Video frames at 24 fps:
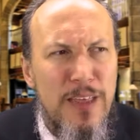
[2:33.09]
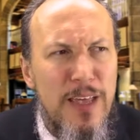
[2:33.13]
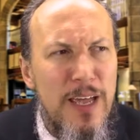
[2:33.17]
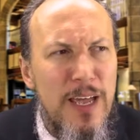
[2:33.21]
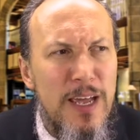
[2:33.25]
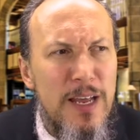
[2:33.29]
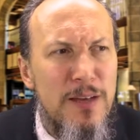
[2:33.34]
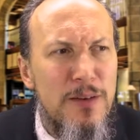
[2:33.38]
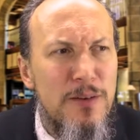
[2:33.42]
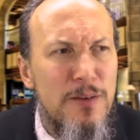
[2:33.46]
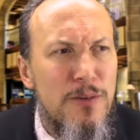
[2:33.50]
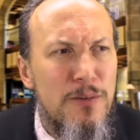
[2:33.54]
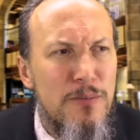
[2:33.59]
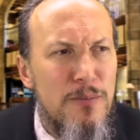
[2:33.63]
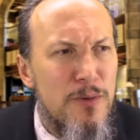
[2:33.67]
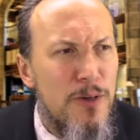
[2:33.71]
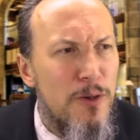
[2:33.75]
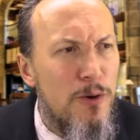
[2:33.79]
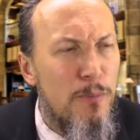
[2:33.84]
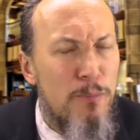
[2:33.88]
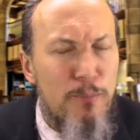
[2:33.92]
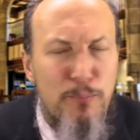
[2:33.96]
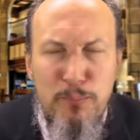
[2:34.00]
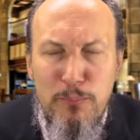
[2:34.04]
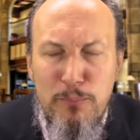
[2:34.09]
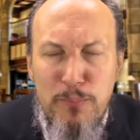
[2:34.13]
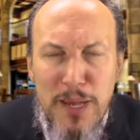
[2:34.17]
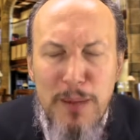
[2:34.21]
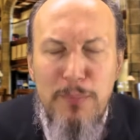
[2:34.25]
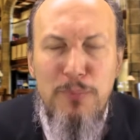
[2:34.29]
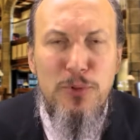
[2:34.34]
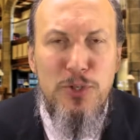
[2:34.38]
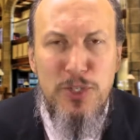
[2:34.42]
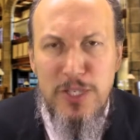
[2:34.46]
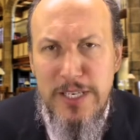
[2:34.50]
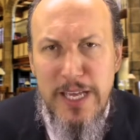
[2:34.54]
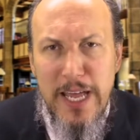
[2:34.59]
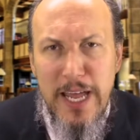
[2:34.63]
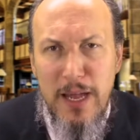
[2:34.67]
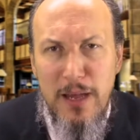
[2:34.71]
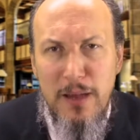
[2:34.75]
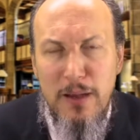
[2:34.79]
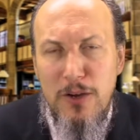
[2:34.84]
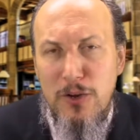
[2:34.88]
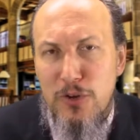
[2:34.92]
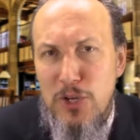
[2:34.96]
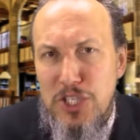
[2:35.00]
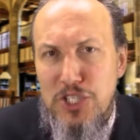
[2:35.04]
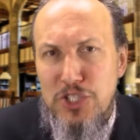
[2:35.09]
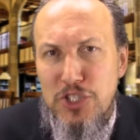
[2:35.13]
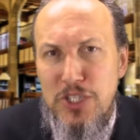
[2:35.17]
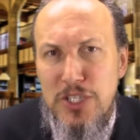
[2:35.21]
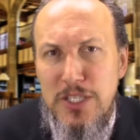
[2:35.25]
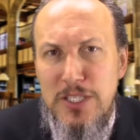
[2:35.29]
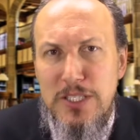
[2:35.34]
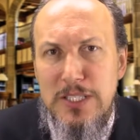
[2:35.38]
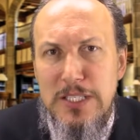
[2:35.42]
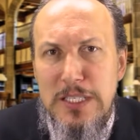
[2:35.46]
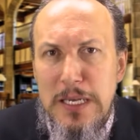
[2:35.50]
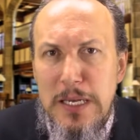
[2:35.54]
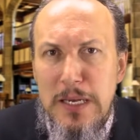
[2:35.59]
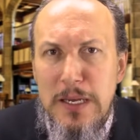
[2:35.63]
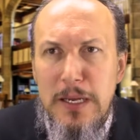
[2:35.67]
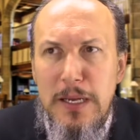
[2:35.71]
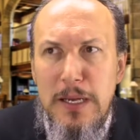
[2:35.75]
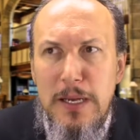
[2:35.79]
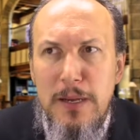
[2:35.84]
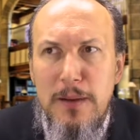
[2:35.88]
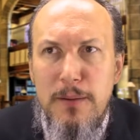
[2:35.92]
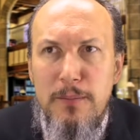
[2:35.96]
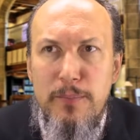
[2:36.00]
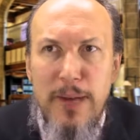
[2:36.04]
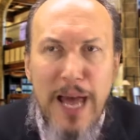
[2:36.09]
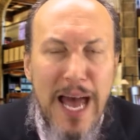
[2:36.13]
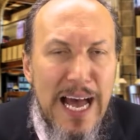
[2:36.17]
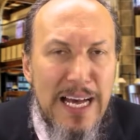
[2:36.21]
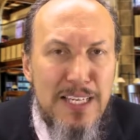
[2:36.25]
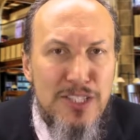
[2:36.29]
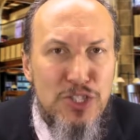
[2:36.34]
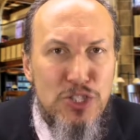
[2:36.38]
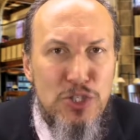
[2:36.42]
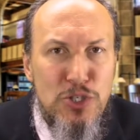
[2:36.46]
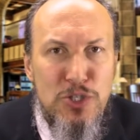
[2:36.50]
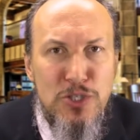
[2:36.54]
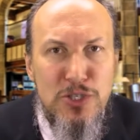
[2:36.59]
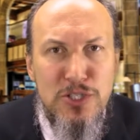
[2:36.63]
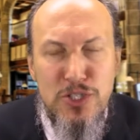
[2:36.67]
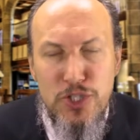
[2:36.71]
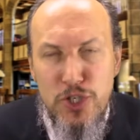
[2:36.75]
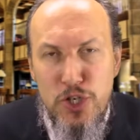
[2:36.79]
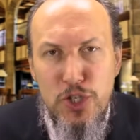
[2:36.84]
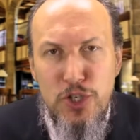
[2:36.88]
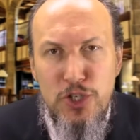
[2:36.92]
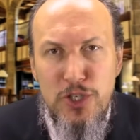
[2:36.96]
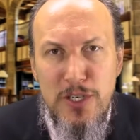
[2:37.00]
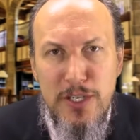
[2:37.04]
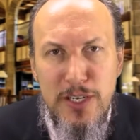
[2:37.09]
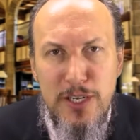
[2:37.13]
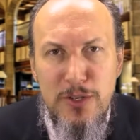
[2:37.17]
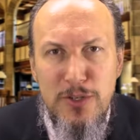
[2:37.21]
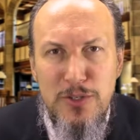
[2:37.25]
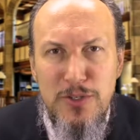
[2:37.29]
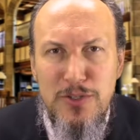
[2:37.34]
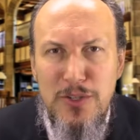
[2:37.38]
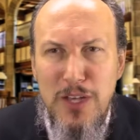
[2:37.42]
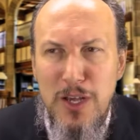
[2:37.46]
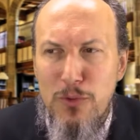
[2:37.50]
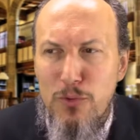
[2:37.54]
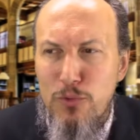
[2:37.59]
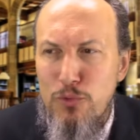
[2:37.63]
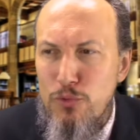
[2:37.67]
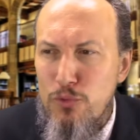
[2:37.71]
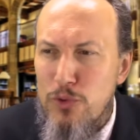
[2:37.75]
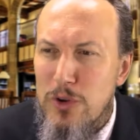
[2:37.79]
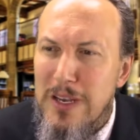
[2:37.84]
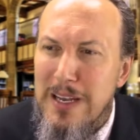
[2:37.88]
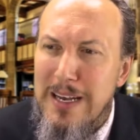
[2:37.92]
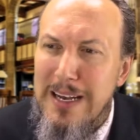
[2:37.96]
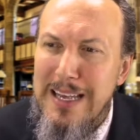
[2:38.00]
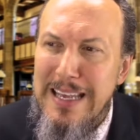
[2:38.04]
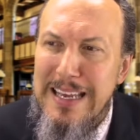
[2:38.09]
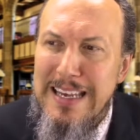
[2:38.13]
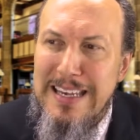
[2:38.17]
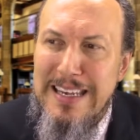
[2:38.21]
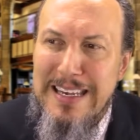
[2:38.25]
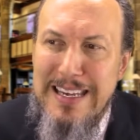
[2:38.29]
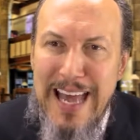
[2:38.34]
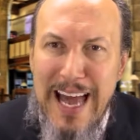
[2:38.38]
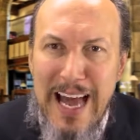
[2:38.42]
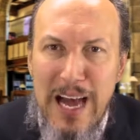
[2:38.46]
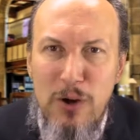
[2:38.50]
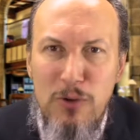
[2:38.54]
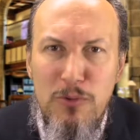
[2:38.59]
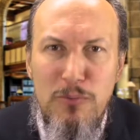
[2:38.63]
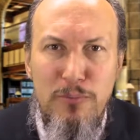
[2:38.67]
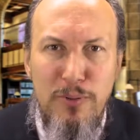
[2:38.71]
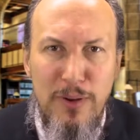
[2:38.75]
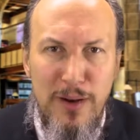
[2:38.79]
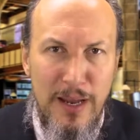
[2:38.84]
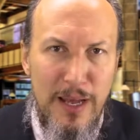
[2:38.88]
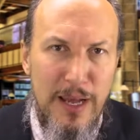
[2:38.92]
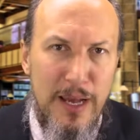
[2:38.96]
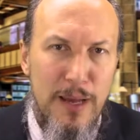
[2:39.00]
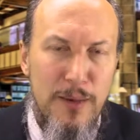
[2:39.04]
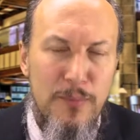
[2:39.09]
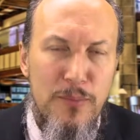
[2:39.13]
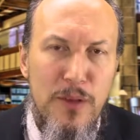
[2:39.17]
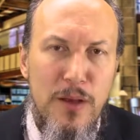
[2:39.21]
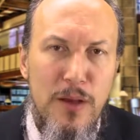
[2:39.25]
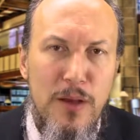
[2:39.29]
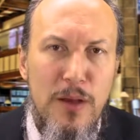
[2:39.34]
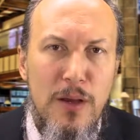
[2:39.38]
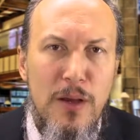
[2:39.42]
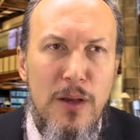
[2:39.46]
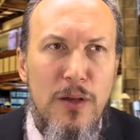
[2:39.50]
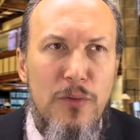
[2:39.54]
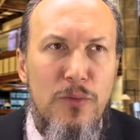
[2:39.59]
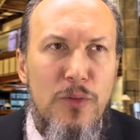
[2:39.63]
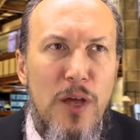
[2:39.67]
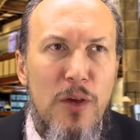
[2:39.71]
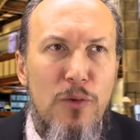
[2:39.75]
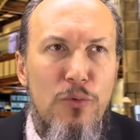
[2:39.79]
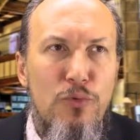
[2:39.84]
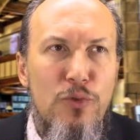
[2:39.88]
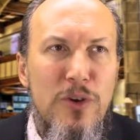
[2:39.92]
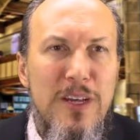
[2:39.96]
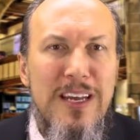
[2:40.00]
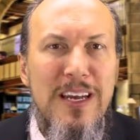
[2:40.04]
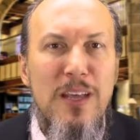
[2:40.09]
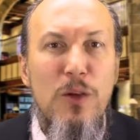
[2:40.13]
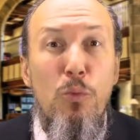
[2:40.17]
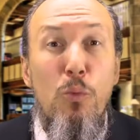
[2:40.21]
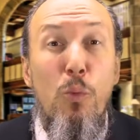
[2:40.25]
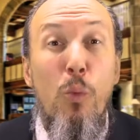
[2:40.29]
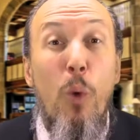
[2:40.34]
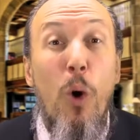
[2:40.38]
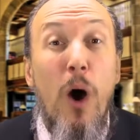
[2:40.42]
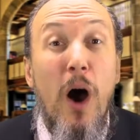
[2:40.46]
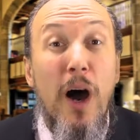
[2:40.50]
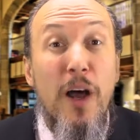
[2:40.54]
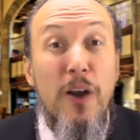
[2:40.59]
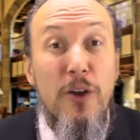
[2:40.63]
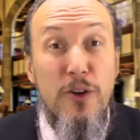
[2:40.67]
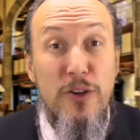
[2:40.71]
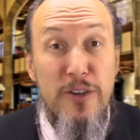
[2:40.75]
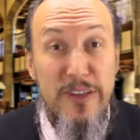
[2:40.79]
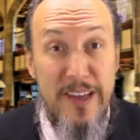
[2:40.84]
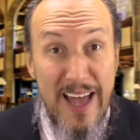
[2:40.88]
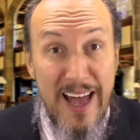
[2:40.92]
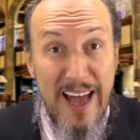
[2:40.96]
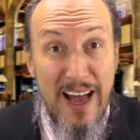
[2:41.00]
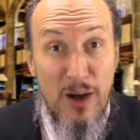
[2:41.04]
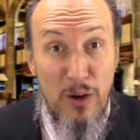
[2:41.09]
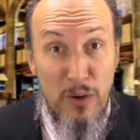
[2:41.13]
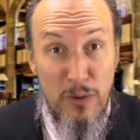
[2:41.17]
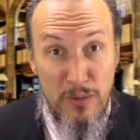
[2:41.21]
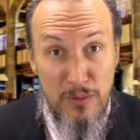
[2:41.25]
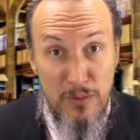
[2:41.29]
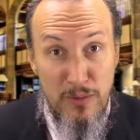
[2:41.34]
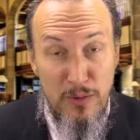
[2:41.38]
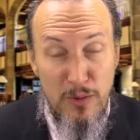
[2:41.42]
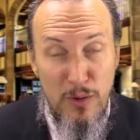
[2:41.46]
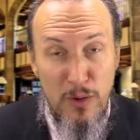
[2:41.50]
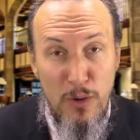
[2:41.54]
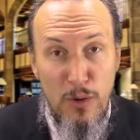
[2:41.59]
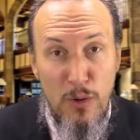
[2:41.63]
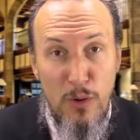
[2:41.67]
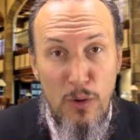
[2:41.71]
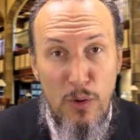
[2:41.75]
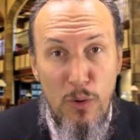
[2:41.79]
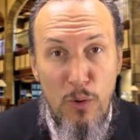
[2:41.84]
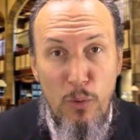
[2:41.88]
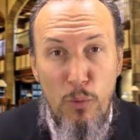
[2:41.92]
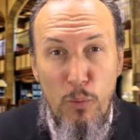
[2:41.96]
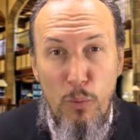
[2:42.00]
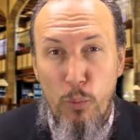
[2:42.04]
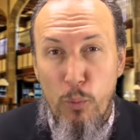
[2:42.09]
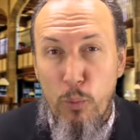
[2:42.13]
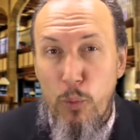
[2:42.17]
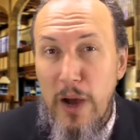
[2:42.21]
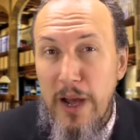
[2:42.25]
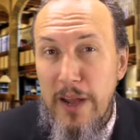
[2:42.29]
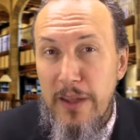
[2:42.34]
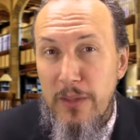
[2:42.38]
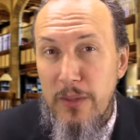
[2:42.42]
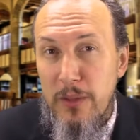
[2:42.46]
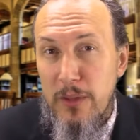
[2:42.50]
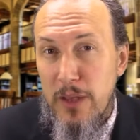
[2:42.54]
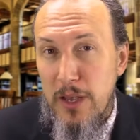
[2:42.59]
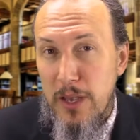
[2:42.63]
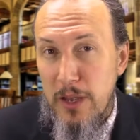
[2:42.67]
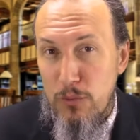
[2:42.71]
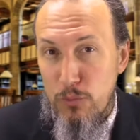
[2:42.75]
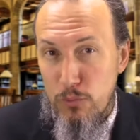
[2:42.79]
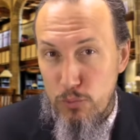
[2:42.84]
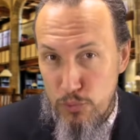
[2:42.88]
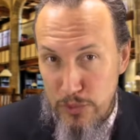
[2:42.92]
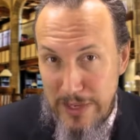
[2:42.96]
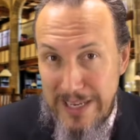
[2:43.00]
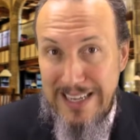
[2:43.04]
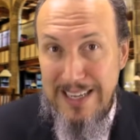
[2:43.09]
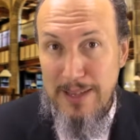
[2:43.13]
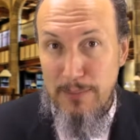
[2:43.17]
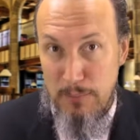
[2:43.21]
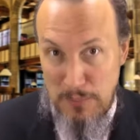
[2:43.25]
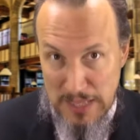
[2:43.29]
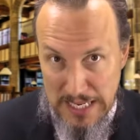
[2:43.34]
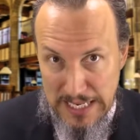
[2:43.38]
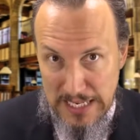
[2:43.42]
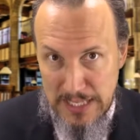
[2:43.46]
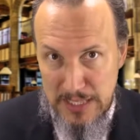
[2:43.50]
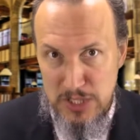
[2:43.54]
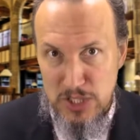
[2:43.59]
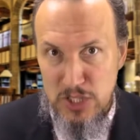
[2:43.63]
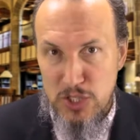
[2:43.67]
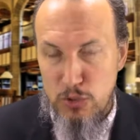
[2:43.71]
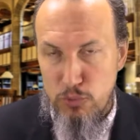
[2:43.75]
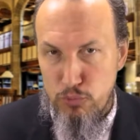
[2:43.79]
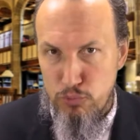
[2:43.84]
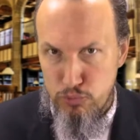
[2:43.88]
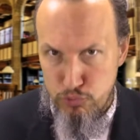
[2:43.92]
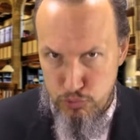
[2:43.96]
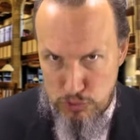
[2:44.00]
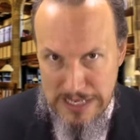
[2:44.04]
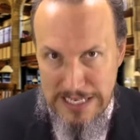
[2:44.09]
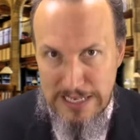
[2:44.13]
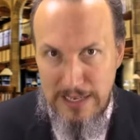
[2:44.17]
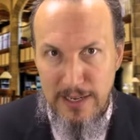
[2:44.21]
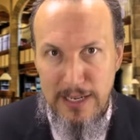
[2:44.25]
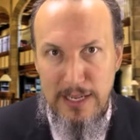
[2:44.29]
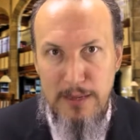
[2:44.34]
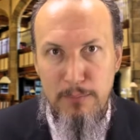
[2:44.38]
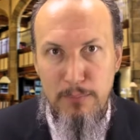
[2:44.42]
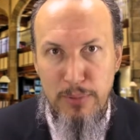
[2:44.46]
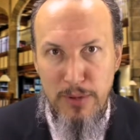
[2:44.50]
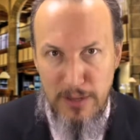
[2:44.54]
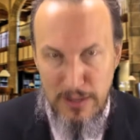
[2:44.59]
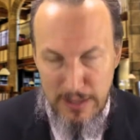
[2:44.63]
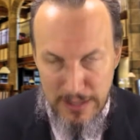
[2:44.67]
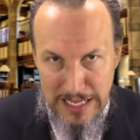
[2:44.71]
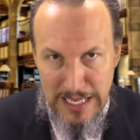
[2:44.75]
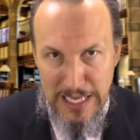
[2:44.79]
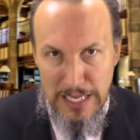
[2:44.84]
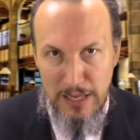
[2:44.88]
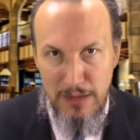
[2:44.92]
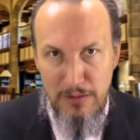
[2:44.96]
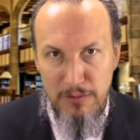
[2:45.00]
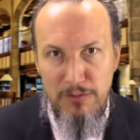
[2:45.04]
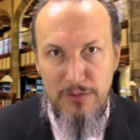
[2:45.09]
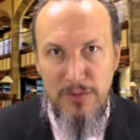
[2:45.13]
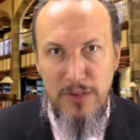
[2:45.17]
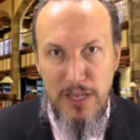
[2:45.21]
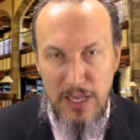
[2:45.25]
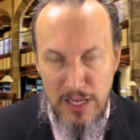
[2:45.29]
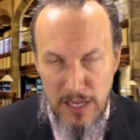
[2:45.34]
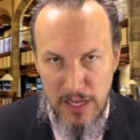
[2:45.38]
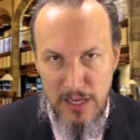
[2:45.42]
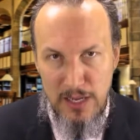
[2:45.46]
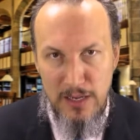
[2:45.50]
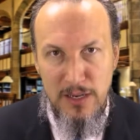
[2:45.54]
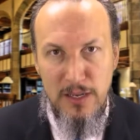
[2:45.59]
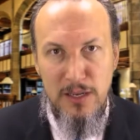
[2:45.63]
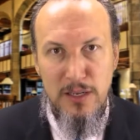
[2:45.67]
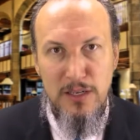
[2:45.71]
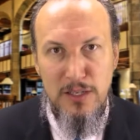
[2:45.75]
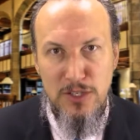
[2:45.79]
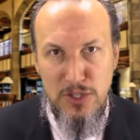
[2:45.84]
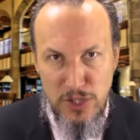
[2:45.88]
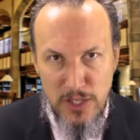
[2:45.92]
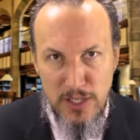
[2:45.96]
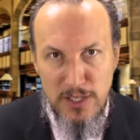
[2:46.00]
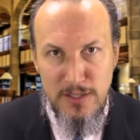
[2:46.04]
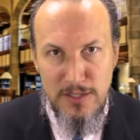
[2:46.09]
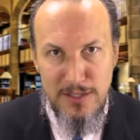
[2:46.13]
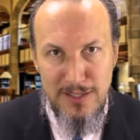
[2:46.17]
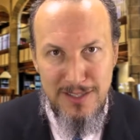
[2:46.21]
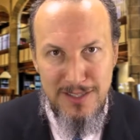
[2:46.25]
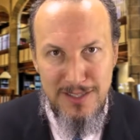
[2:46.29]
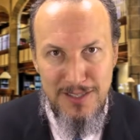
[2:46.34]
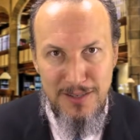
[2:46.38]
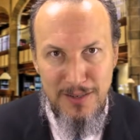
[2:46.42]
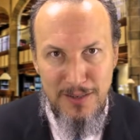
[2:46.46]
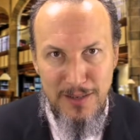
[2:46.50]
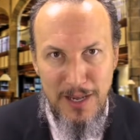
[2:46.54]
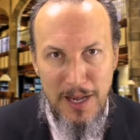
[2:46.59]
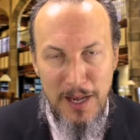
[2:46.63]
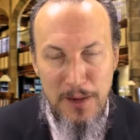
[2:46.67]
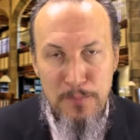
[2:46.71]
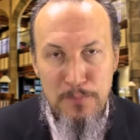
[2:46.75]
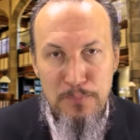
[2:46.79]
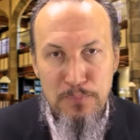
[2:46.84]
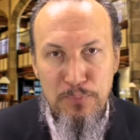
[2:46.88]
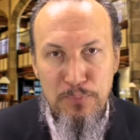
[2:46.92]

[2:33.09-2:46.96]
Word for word: and you know, people today, Christians, pastors, church leaders, they really downplay. They really water down what it really means to really believe in Jesus, okay?